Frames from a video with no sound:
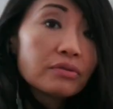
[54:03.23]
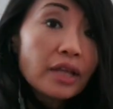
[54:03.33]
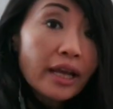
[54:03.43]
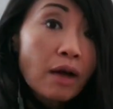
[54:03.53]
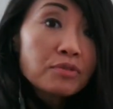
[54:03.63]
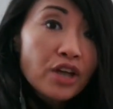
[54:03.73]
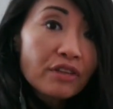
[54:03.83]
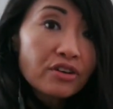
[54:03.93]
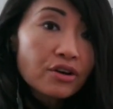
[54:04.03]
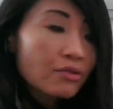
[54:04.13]
They come
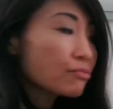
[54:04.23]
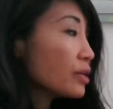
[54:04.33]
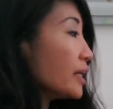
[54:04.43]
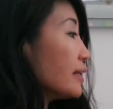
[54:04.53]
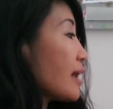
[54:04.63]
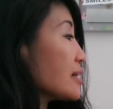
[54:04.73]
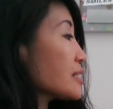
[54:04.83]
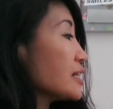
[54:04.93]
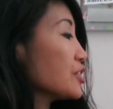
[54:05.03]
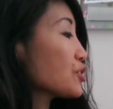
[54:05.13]
together really
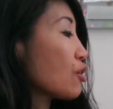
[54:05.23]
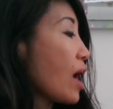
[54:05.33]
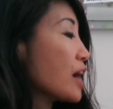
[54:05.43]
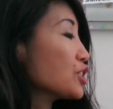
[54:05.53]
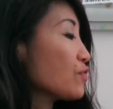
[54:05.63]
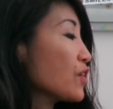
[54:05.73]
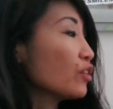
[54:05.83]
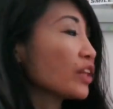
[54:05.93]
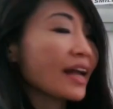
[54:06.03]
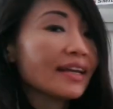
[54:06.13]
nicely. So I just
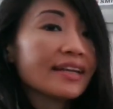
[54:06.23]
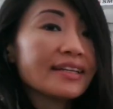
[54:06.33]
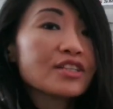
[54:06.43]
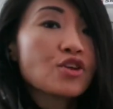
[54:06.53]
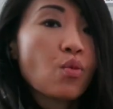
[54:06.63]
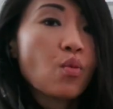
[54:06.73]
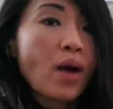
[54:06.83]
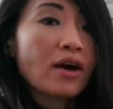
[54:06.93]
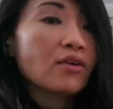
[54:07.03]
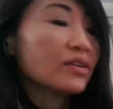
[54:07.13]
feel that it is
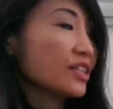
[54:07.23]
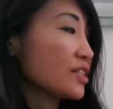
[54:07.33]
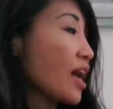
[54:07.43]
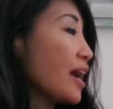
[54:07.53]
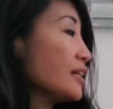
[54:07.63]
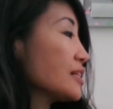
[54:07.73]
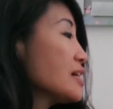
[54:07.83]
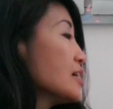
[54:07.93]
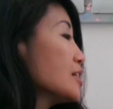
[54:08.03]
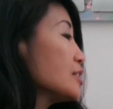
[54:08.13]
well designed.
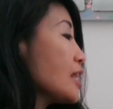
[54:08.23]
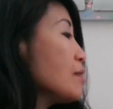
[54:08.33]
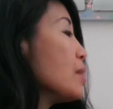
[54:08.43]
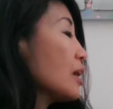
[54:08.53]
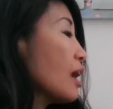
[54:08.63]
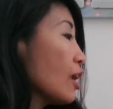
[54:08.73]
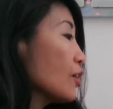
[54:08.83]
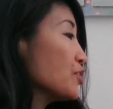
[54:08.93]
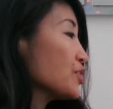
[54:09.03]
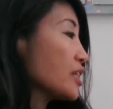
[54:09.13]
Same
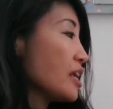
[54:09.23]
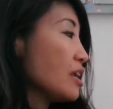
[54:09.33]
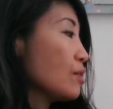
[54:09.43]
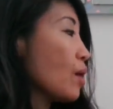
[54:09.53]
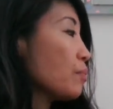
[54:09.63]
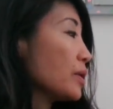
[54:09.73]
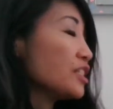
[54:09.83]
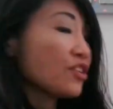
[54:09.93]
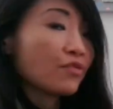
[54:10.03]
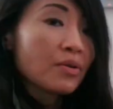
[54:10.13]
color scheme,
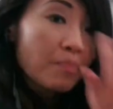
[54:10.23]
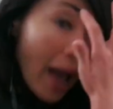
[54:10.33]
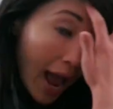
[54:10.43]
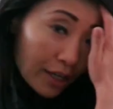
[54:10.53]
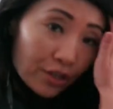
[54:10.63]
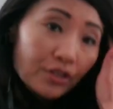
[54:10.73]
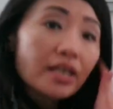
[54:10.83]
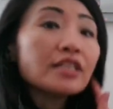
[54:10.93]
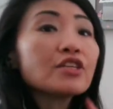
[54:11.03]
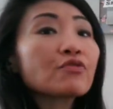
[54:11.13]
but different
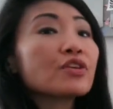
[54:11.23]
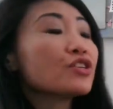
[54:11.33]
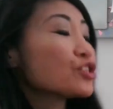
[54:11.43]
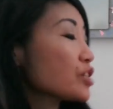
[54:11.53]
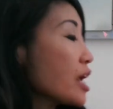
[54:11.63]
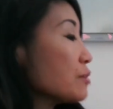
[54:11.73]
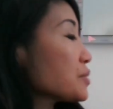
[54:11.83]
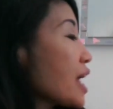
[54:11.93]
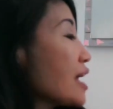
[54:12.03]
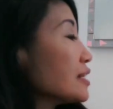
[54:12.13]
patterns, different
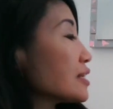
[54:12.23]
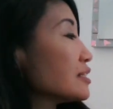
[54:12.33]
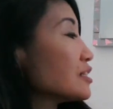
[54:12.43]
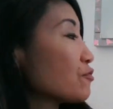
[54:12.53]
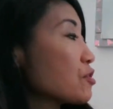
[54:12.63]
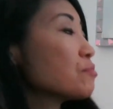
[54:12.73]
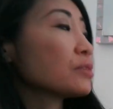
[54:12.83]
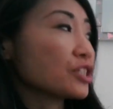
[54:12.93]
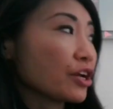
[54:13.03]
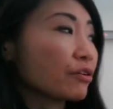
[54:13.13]
shapes, and different
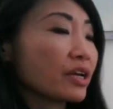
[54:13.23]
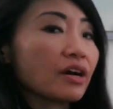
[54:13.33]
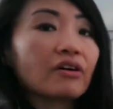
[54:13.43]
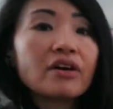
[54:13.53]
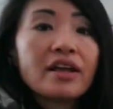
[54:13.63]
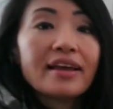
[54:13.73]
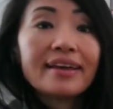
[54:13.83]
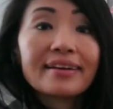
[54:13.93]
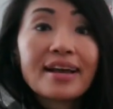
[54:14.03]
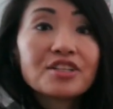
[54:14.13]
material.
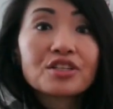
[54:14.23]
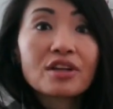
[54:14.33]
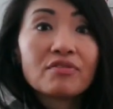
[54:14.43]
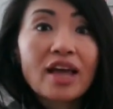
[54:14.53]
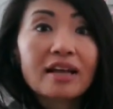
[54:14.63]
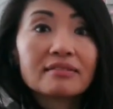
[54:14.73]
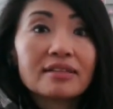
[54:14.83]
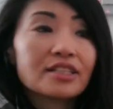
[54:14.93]
And I just love that.